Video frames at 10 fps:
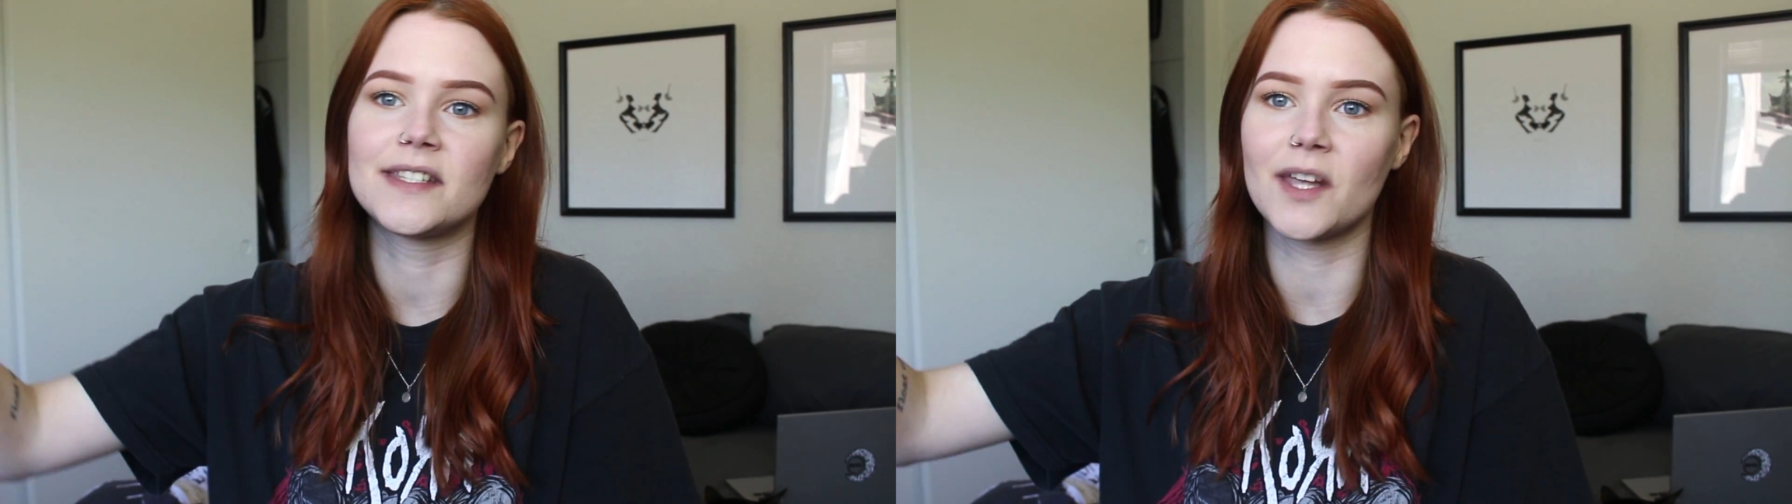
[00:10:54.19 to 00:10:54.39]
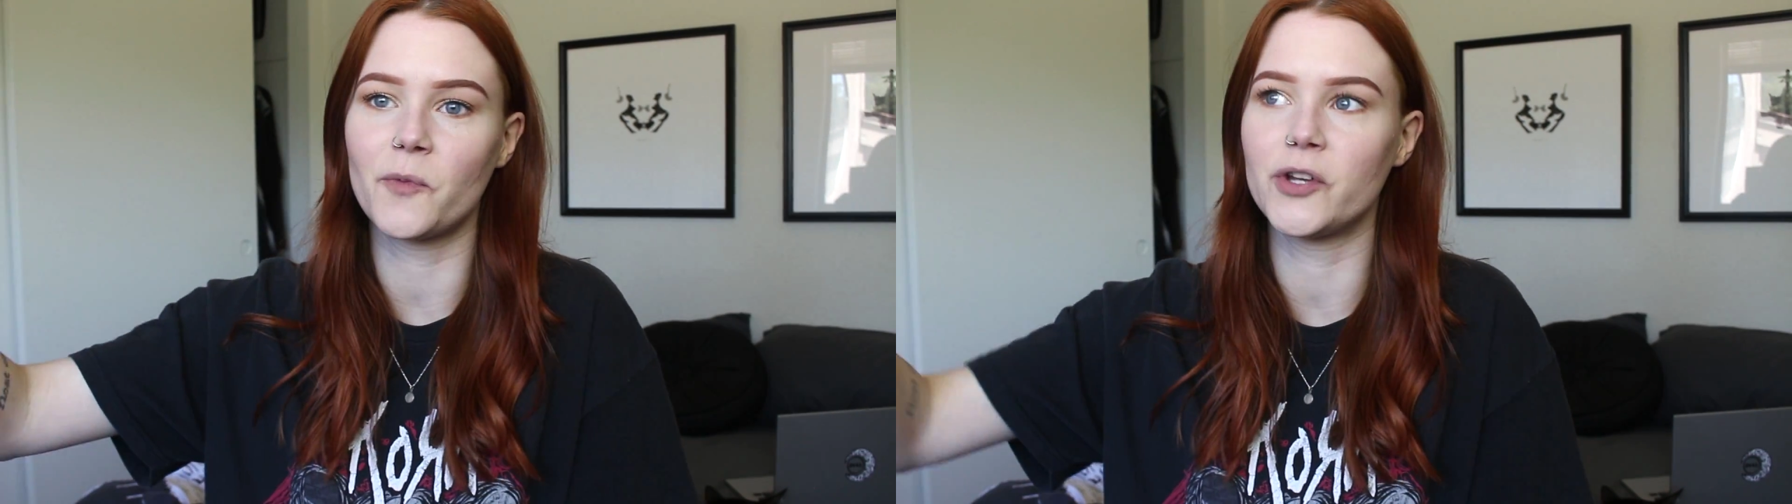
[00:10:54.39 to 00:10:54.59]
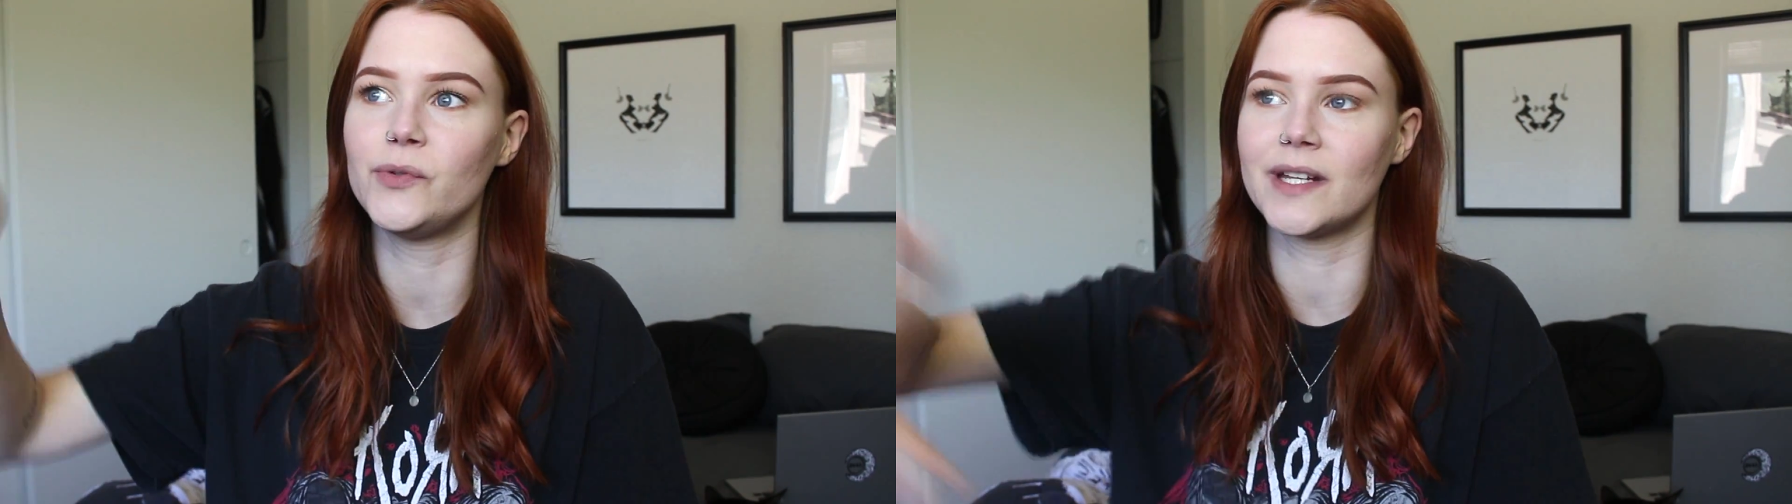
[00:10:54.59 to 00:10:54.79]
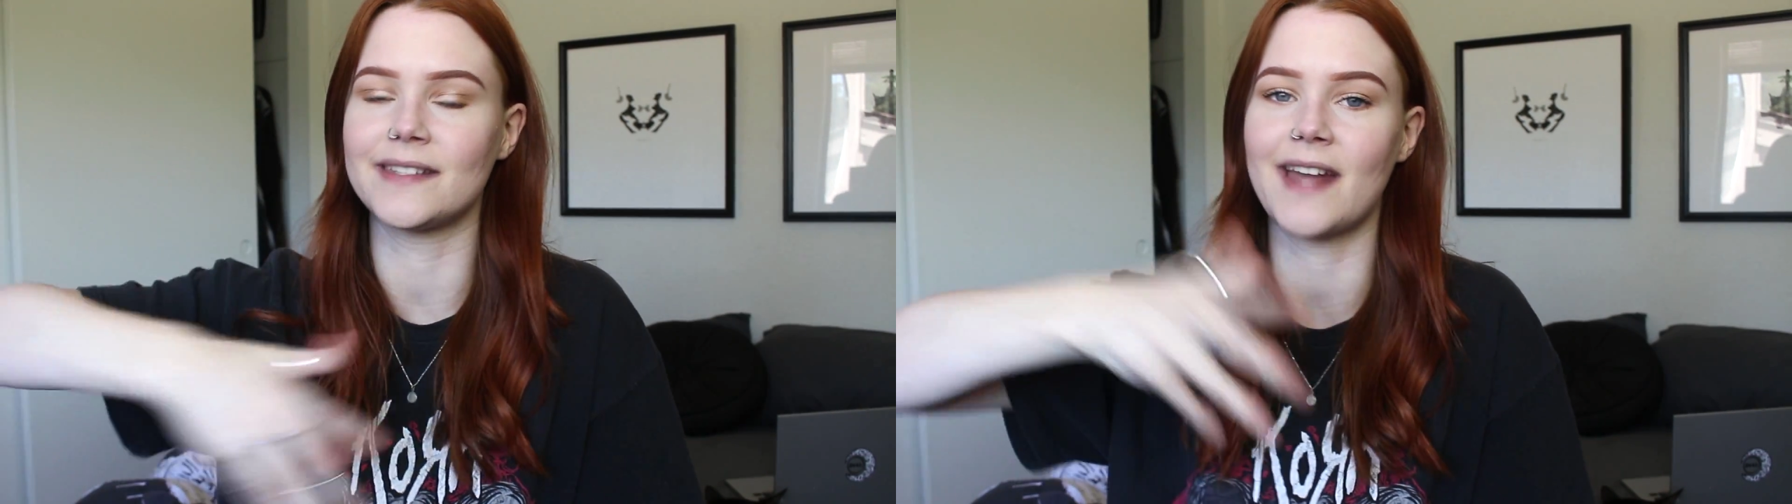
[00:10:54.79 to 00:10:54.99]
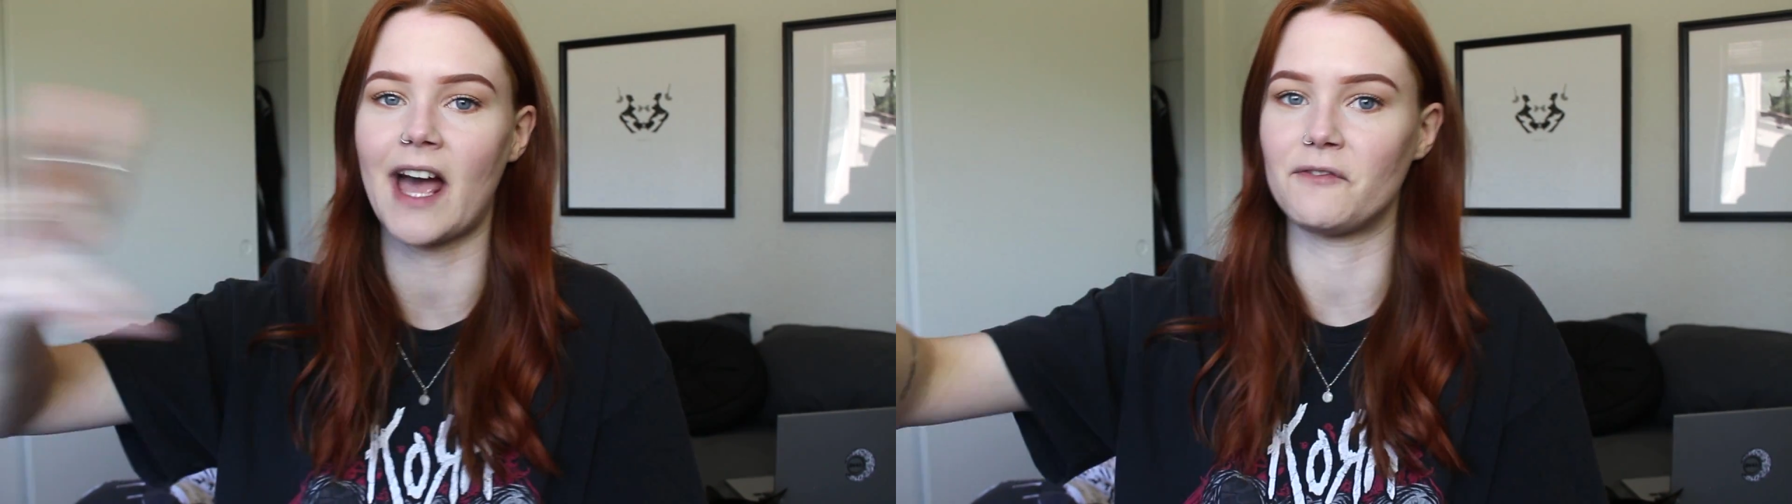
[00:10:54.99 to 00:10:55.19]
someone who
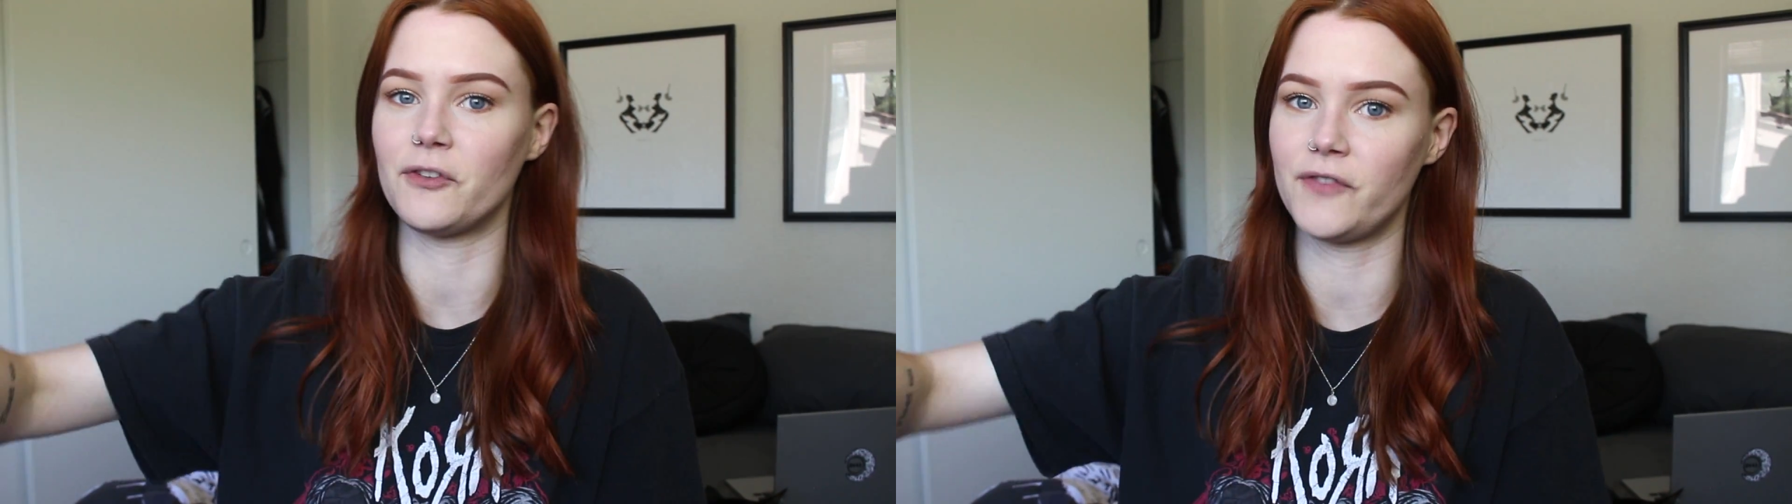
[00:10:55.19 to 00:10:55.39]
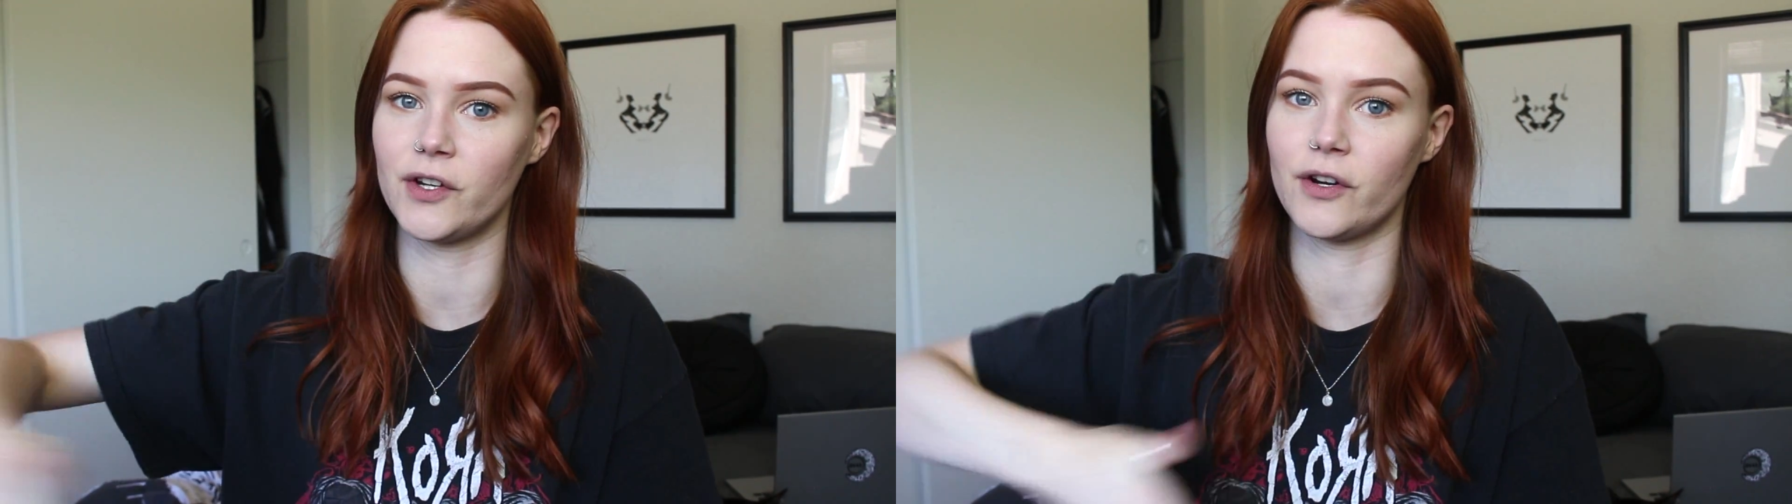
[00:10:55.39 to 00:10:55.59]
doesn't have the fear